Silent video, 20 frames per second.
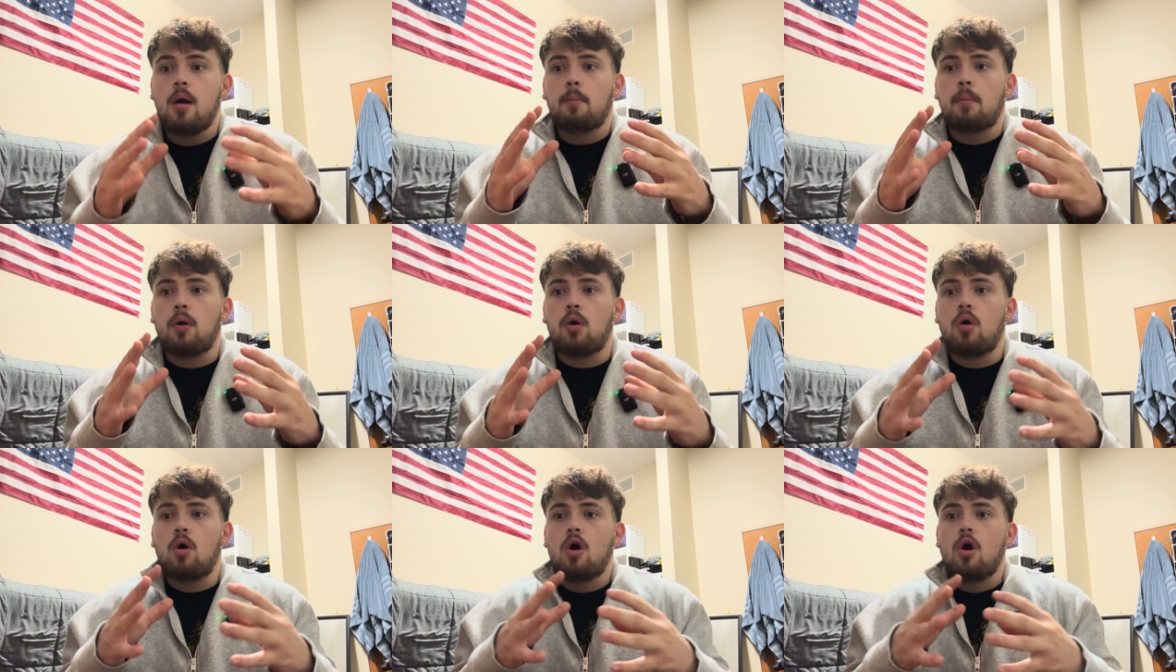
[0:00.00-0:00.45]

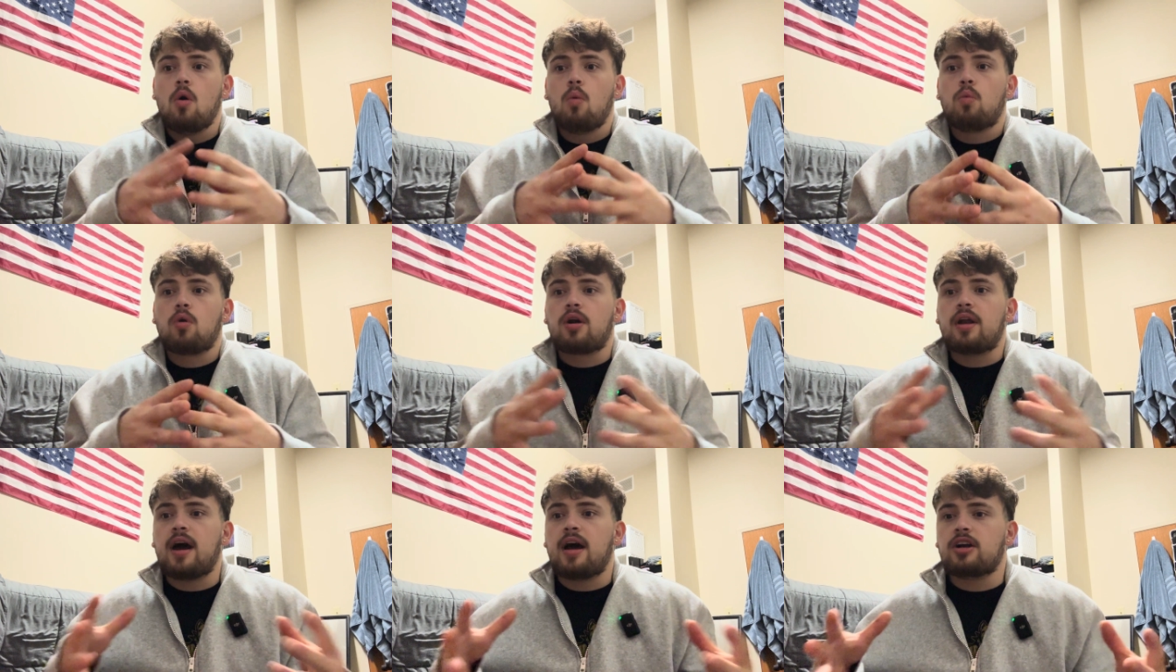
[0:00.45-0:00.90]
But
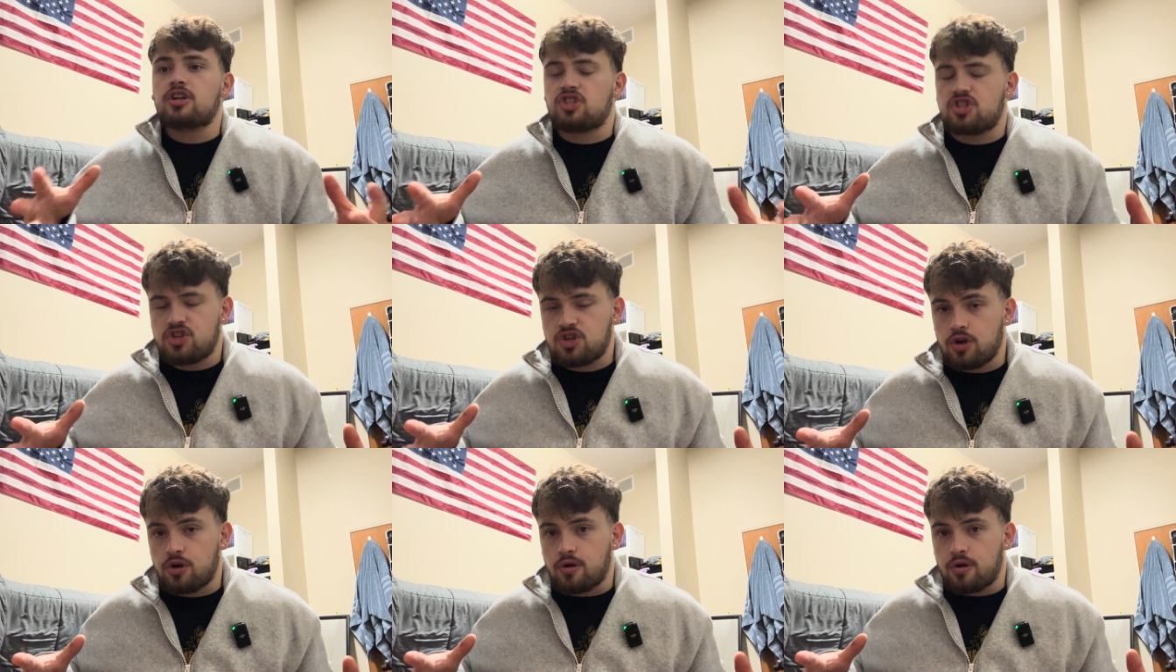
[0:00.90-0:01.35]
we're not
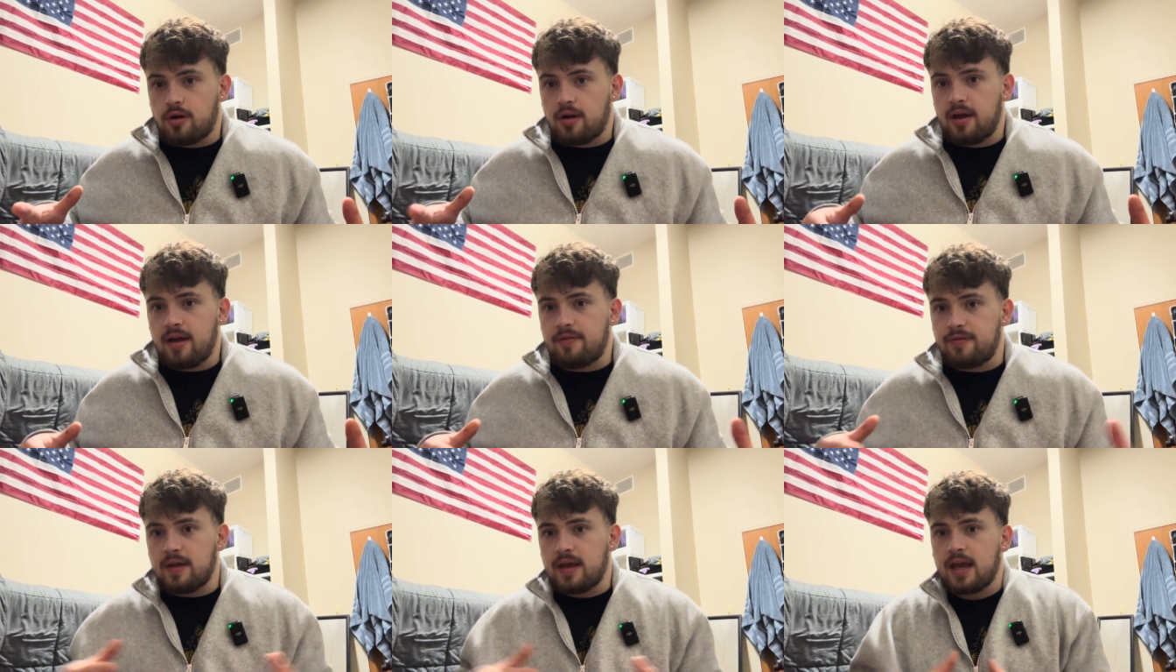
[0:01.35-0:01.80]
sure
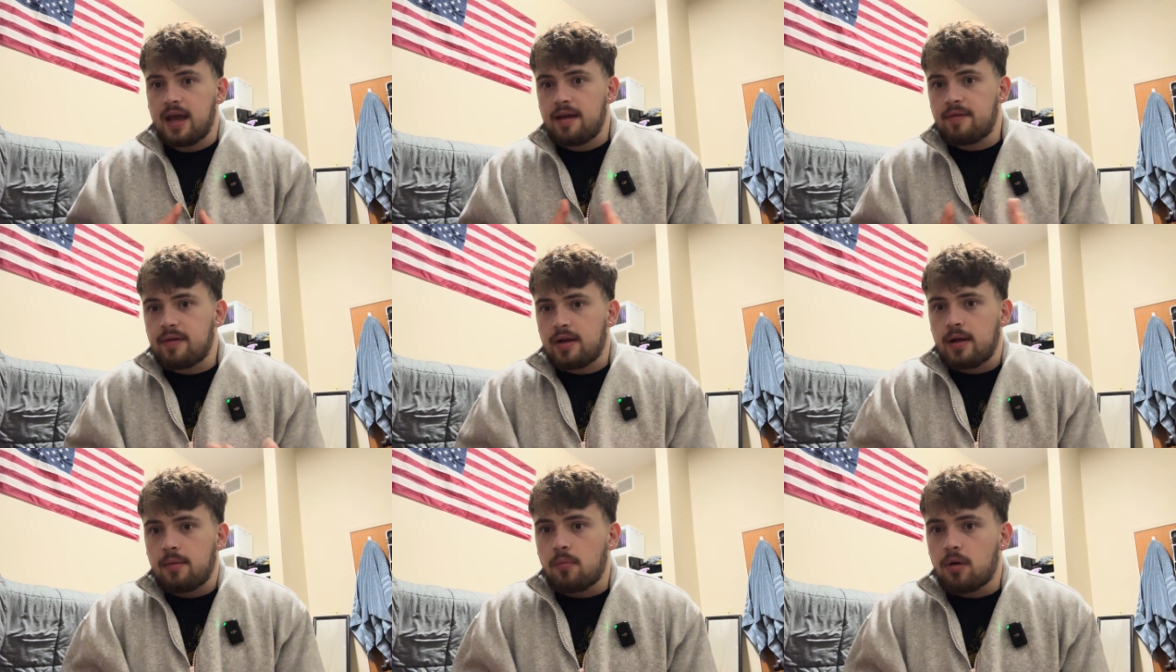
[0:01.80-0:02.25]
if he
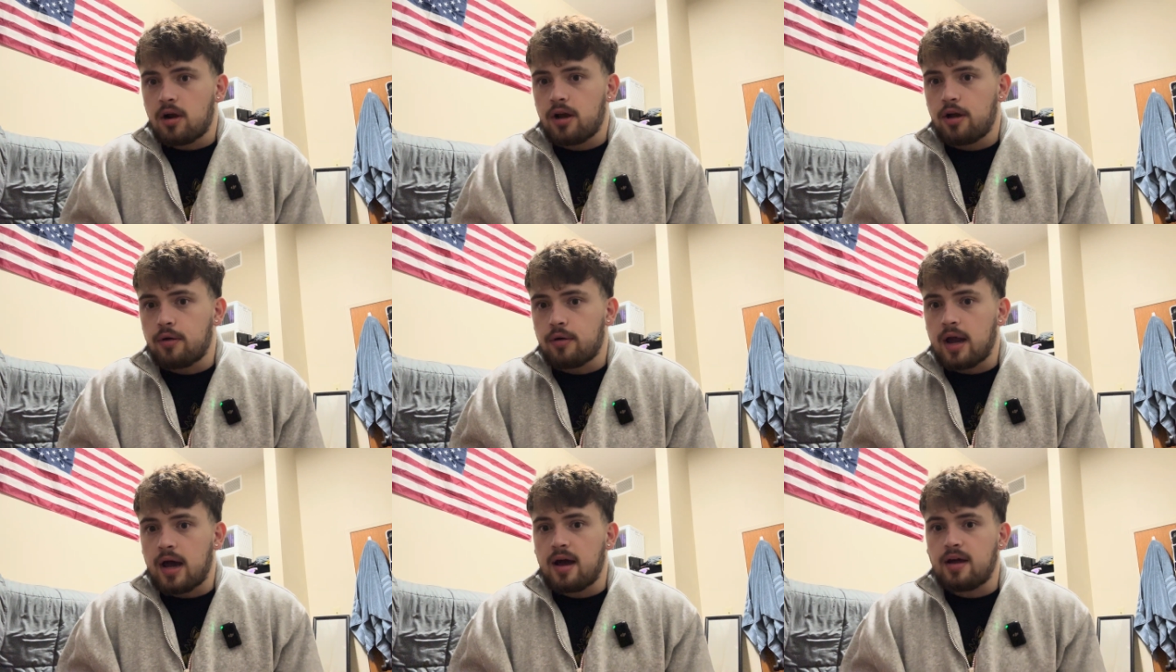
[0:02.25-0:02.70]
gave any money
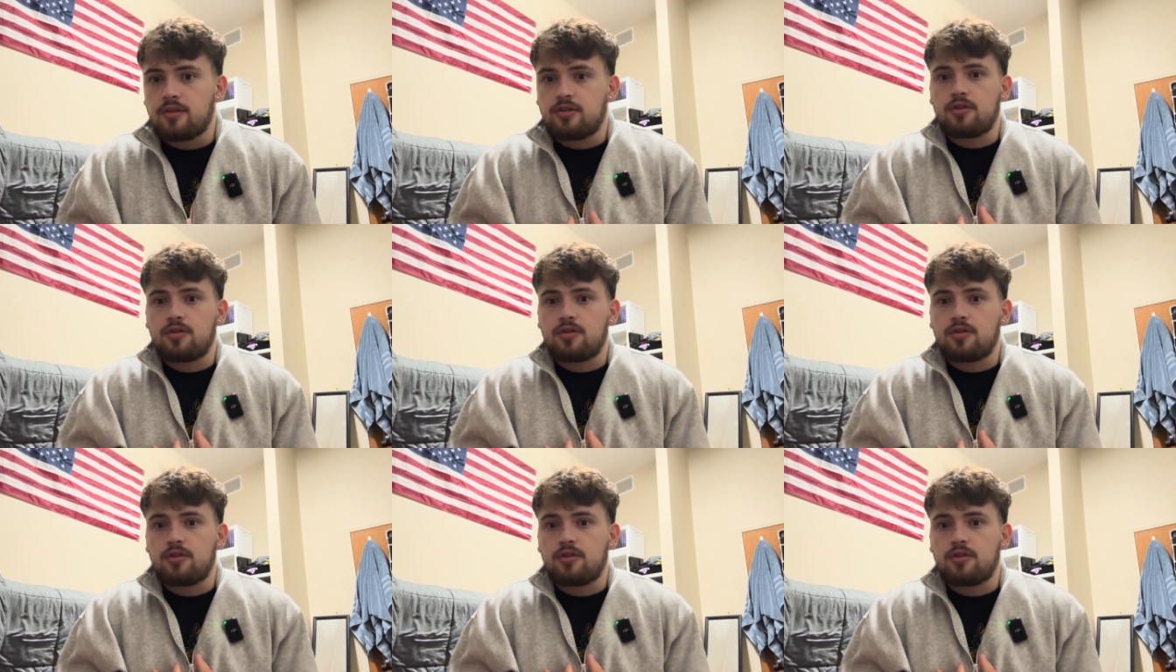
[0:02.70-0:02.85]
or not.